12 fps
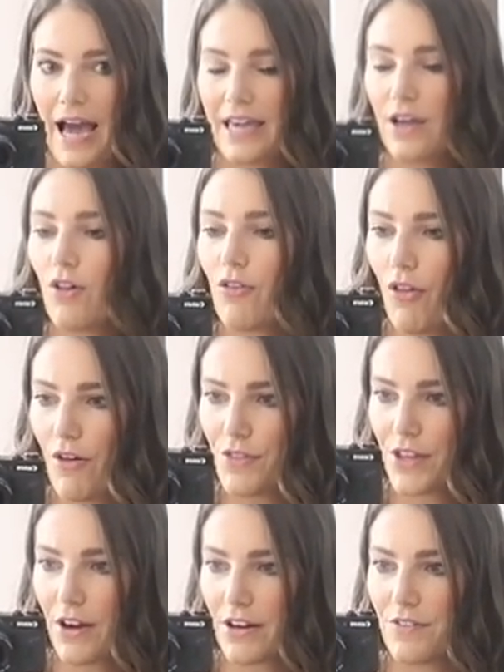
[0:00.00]
I love
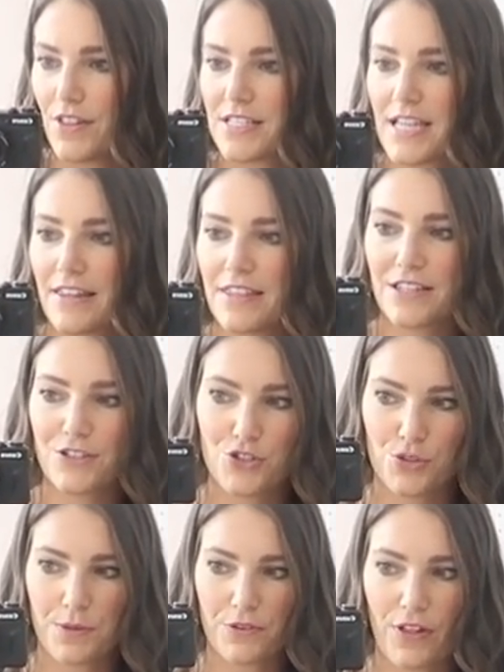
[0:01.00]
the cut of this. I think it's
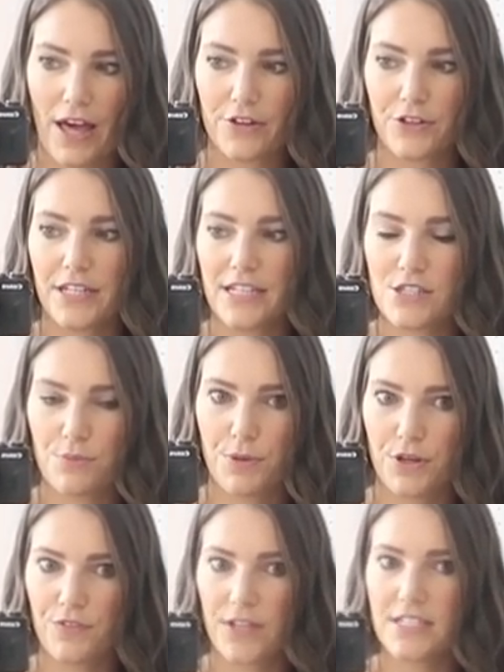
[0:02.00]
super flattering. It's the
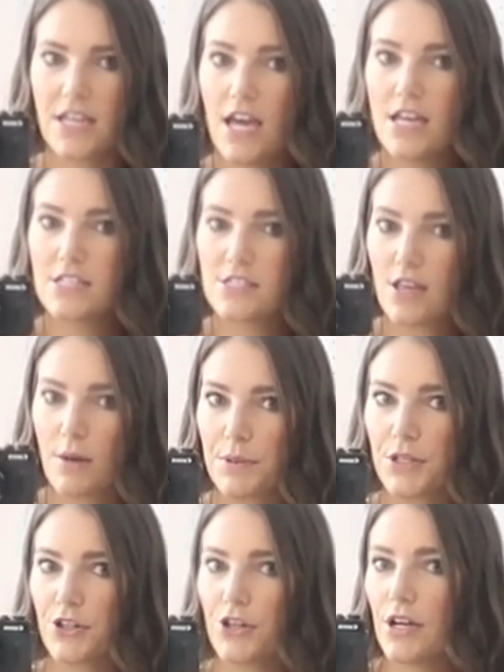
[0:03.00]
perfect
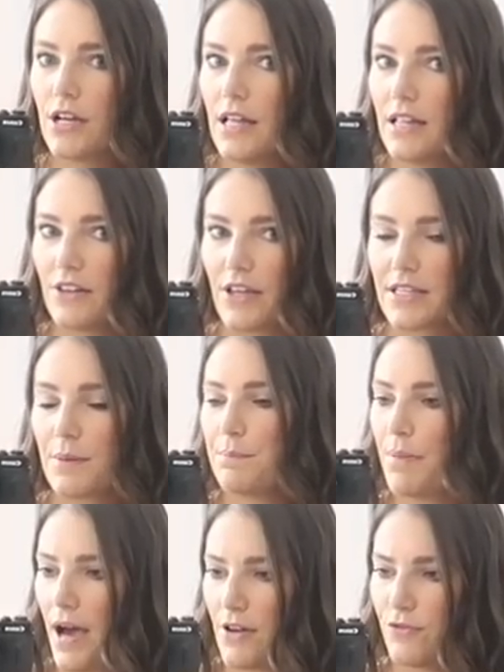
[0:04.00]
summer, like
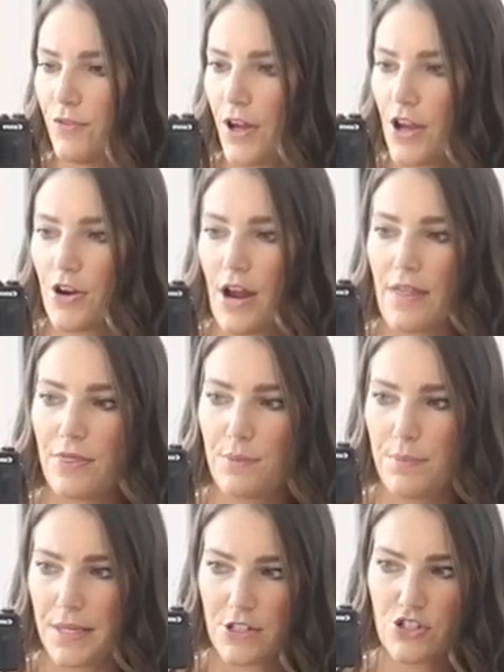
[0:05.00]
bonfire at the
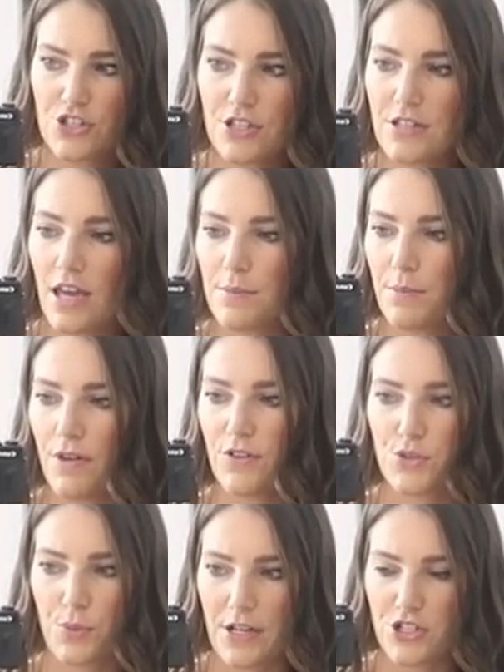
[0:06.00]
beach type of a
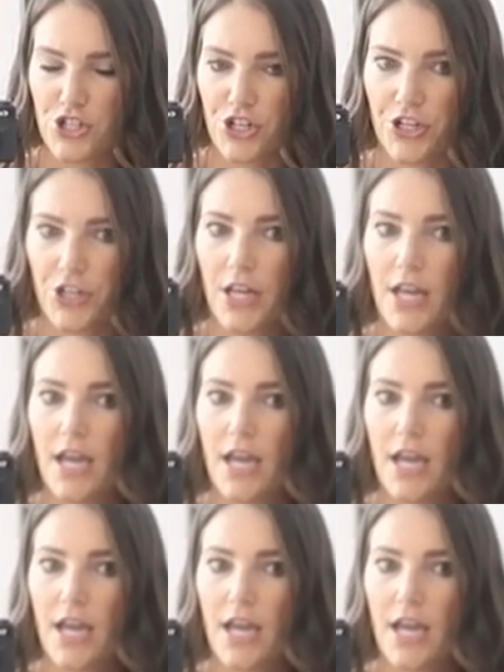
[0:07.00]
sweatshirt.